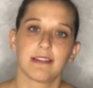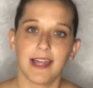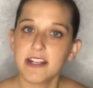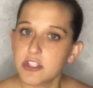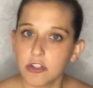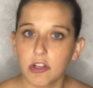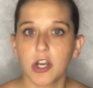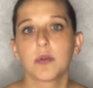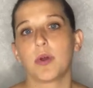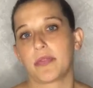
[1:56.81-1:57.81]
like to
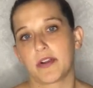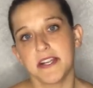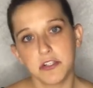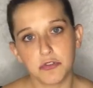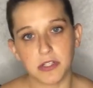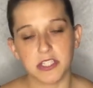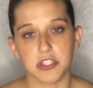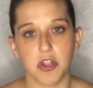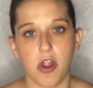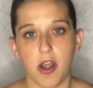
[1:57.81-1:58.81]
learn, what their
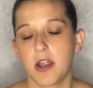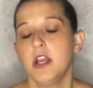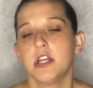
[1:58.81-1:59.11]
interests are,